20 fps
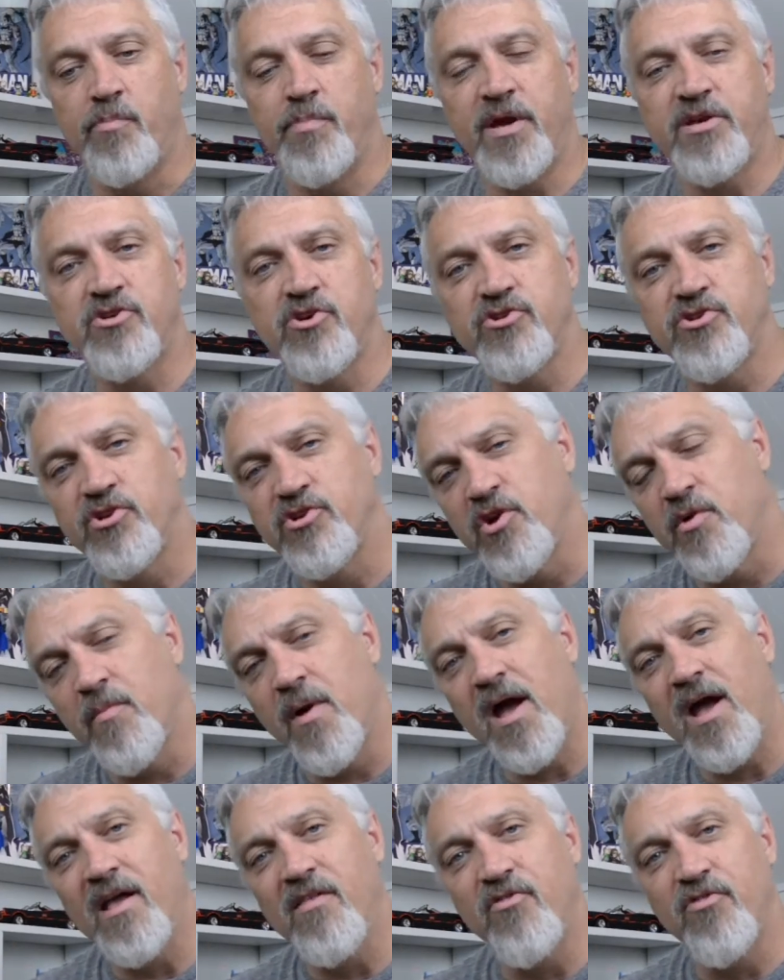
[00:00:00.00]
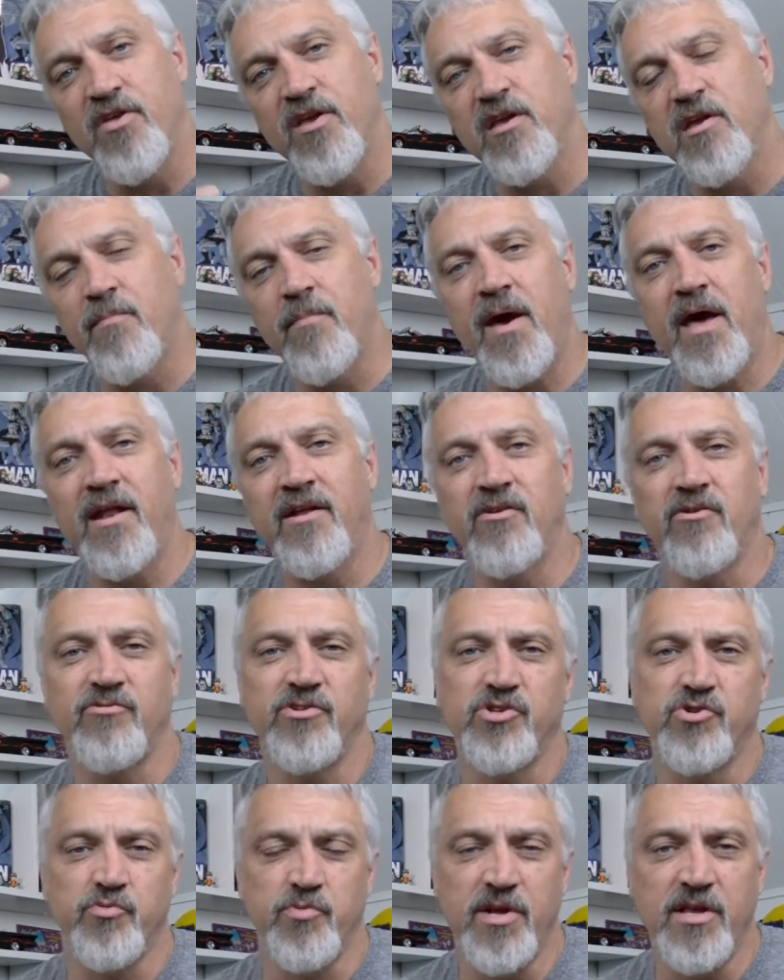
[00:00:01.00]
pictures in your mind. Think about it. Don't
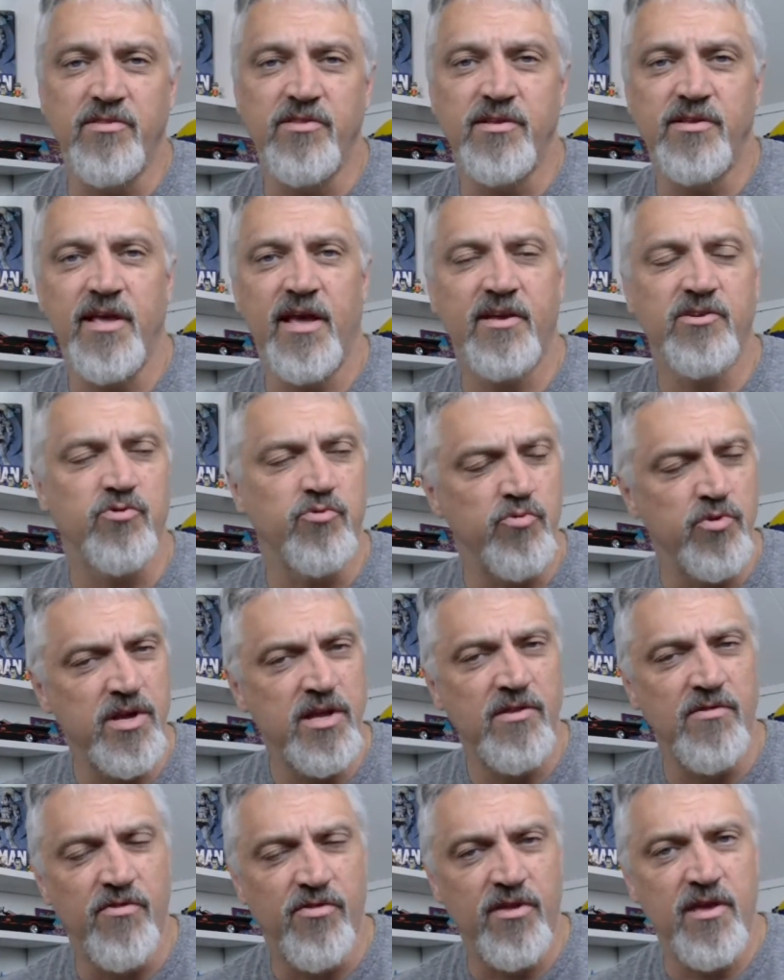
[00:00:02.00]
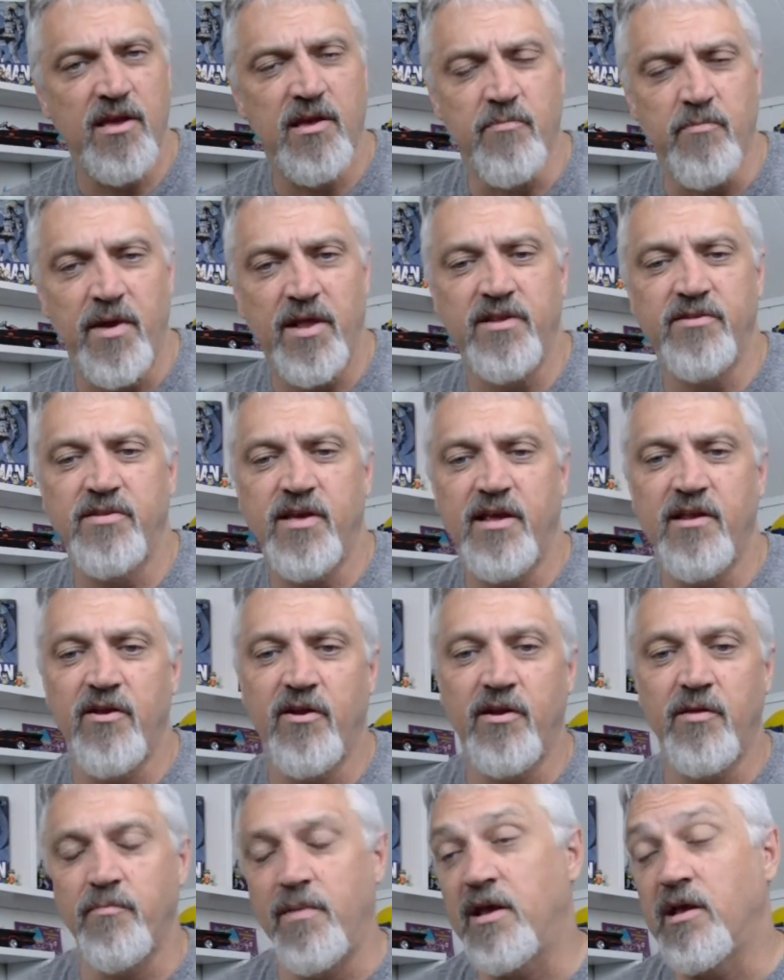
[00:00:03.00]
just read the text. Read and think. Meditate
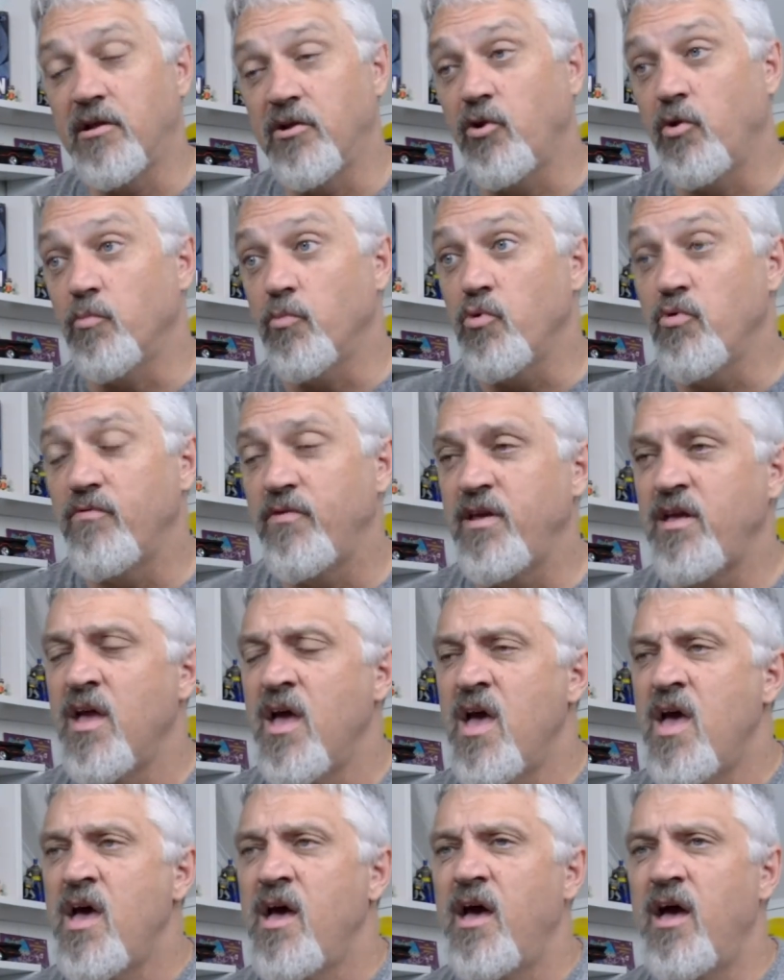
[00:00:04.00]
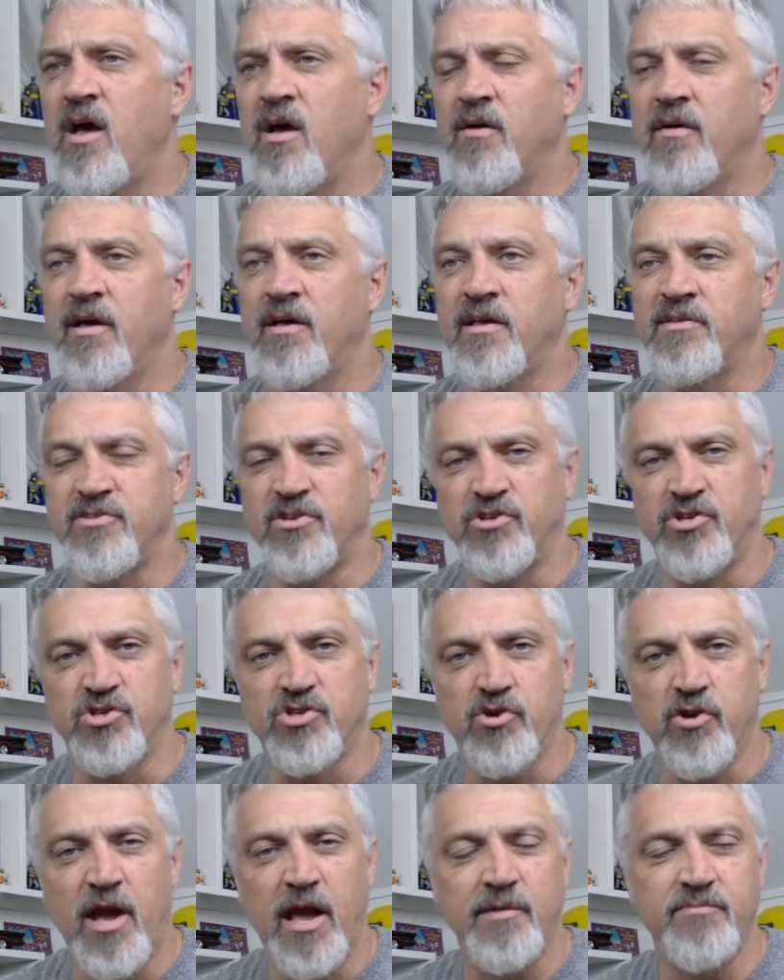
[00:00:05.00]
on it. Make a little movie as it
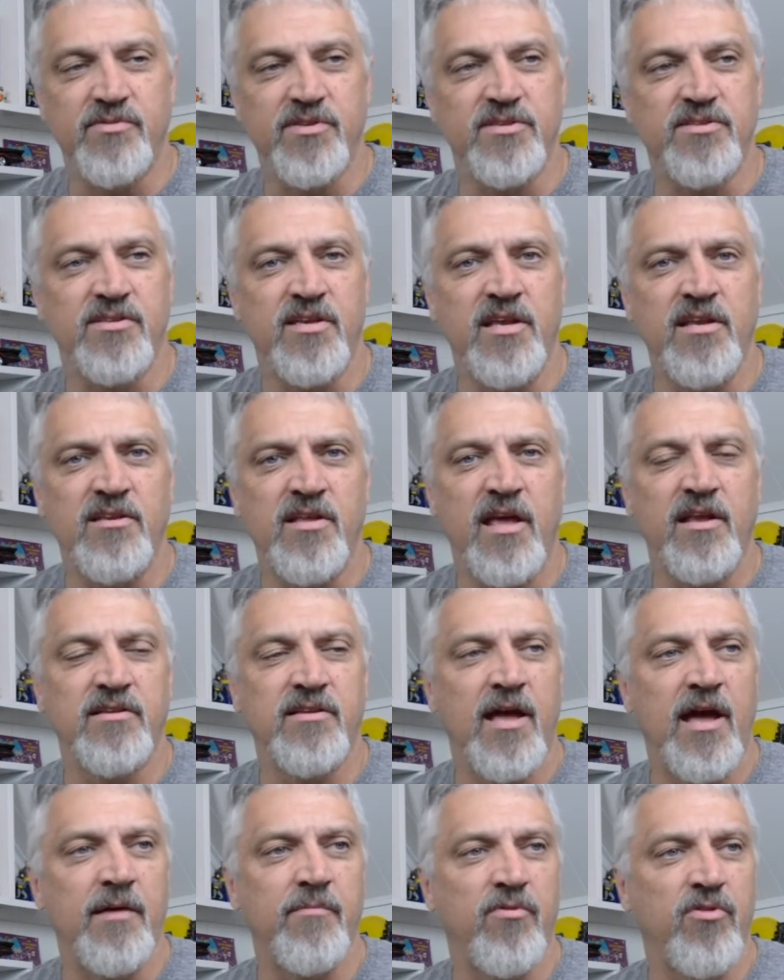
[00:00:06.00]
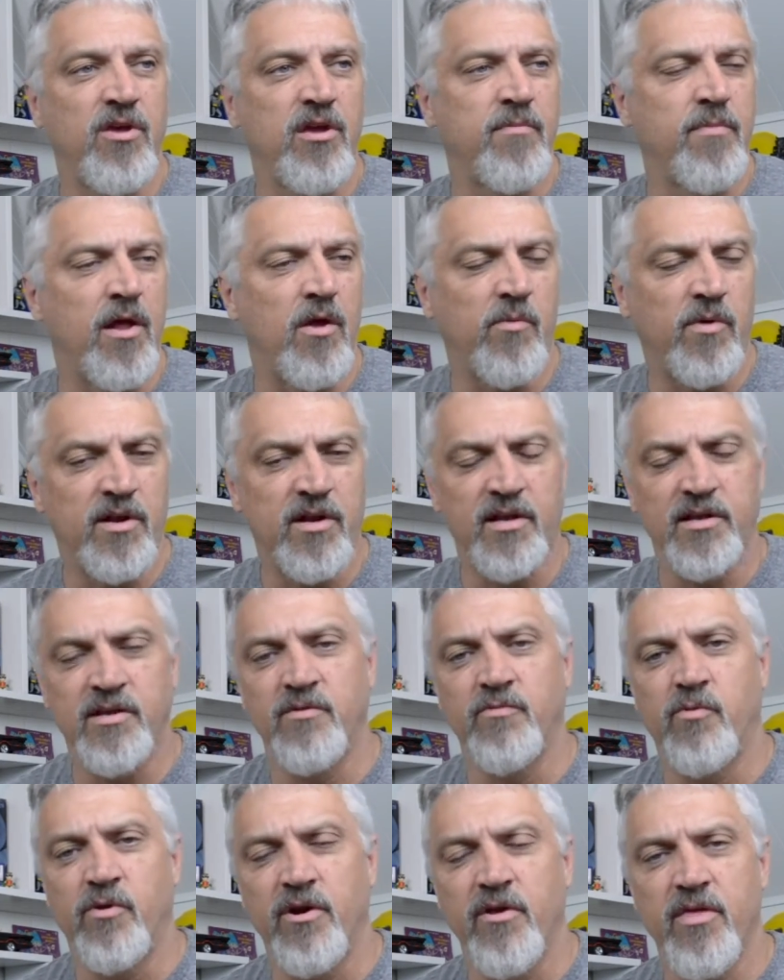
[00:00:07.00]
describes the scene. Take time to think about
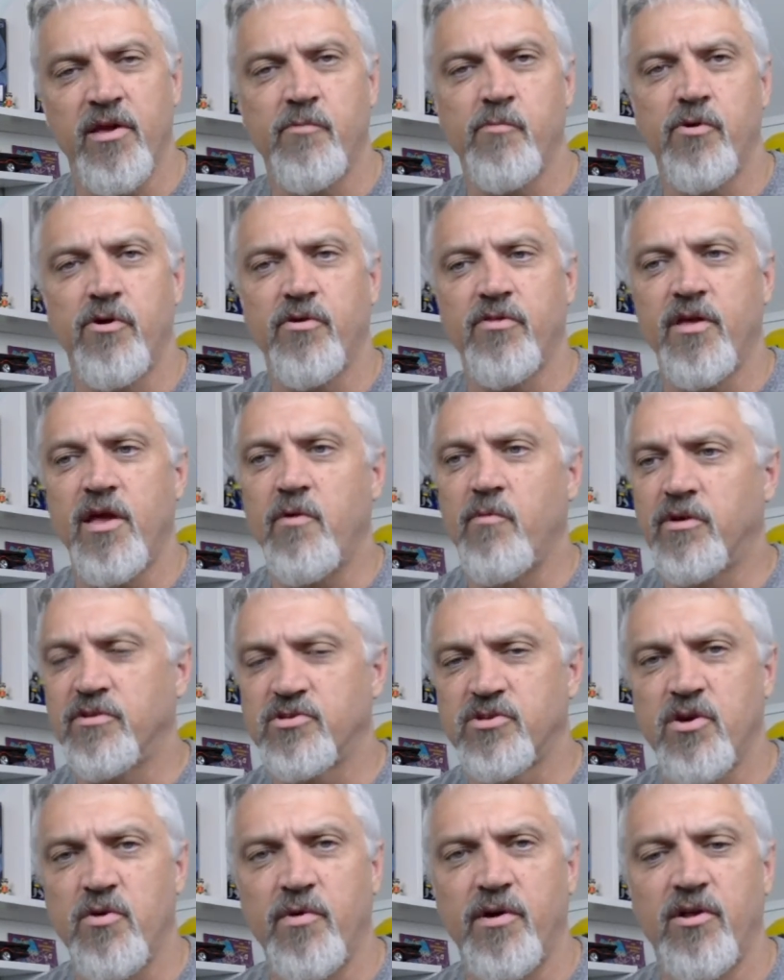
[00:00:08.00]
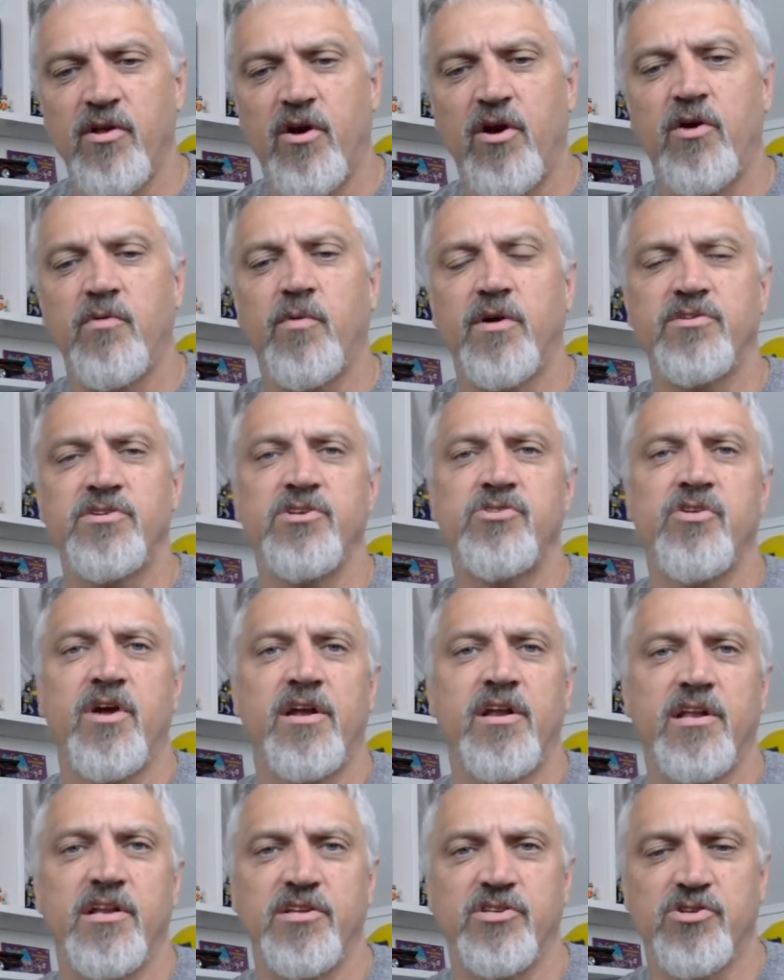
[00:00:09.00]
where they were, what's going on, what's he trying
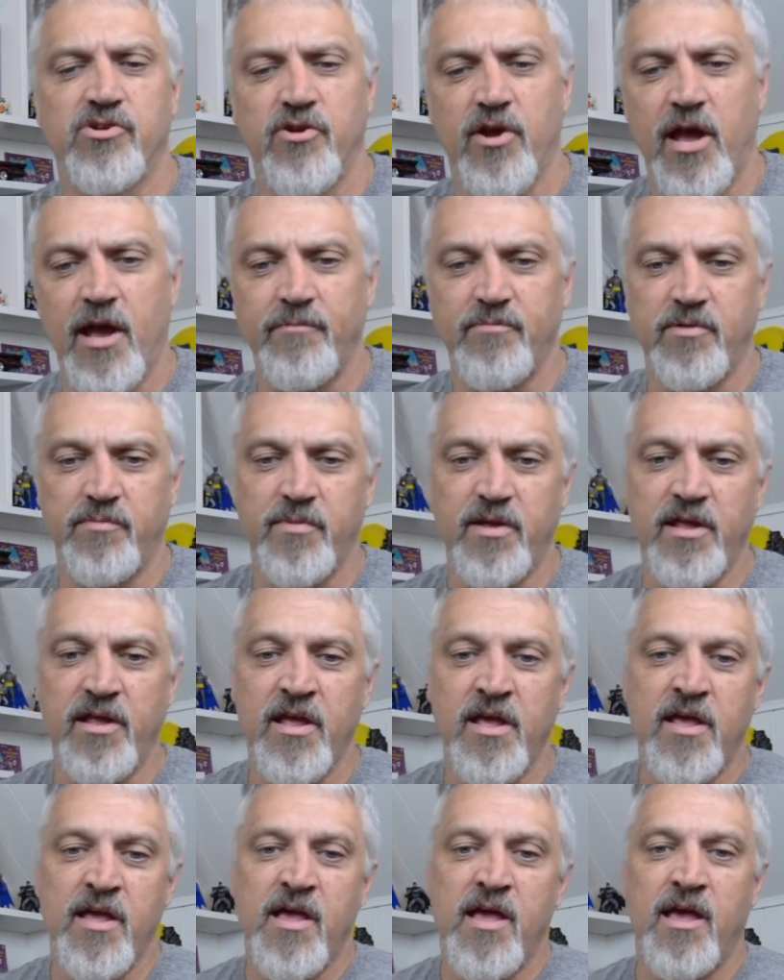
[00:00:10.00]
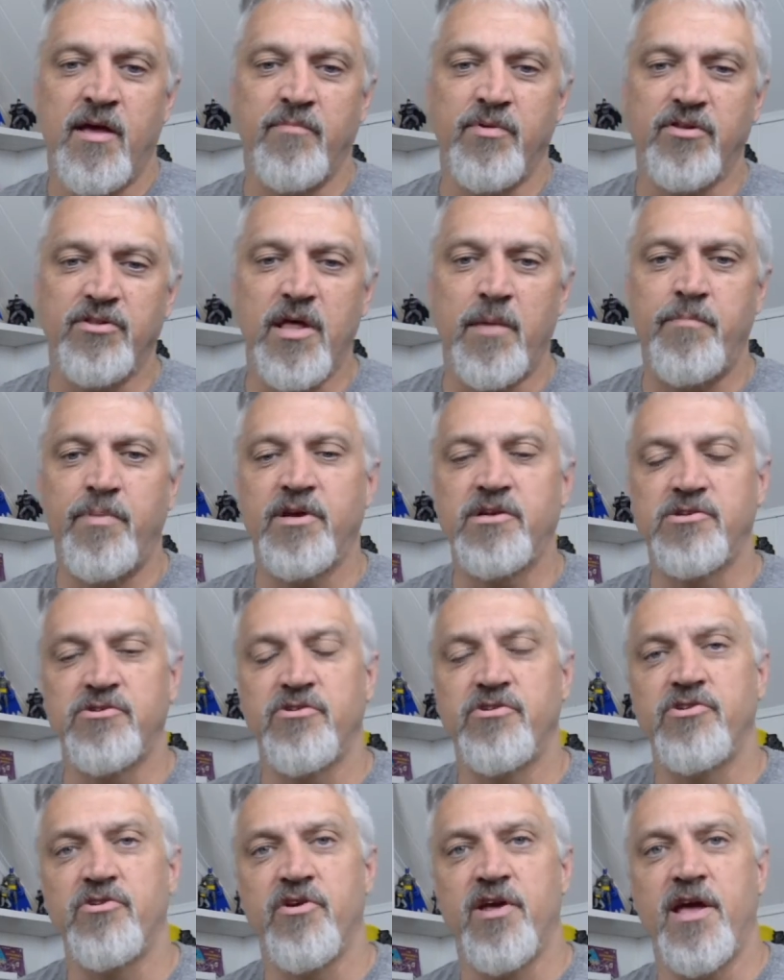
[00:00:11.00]
to describe to me, and build that picture
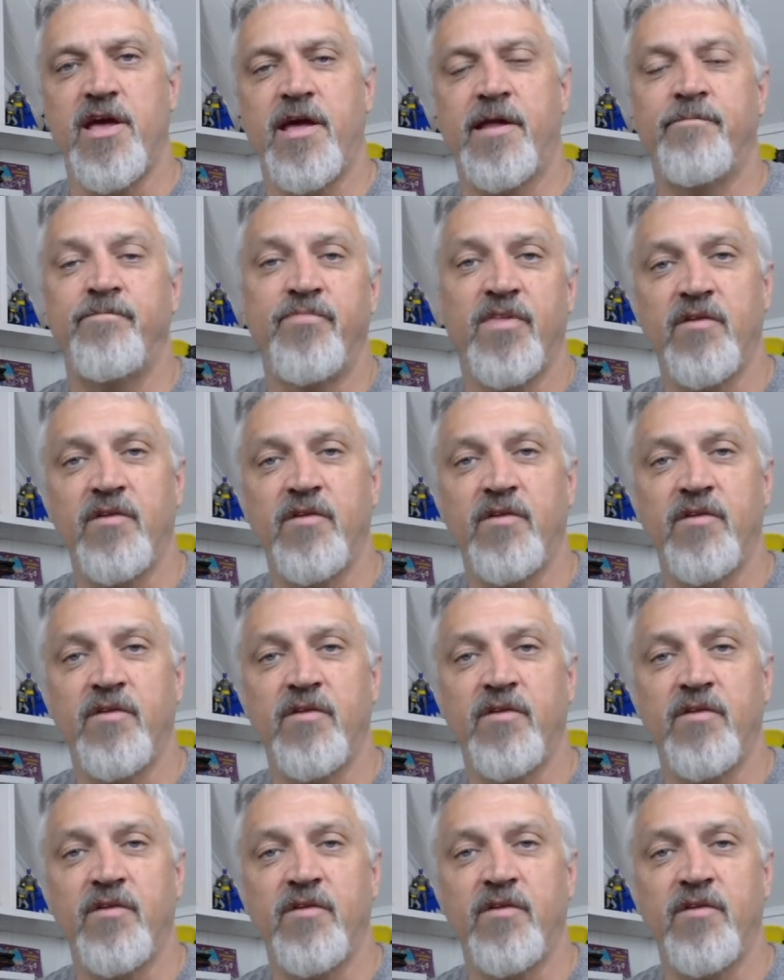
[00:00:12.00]
in your head.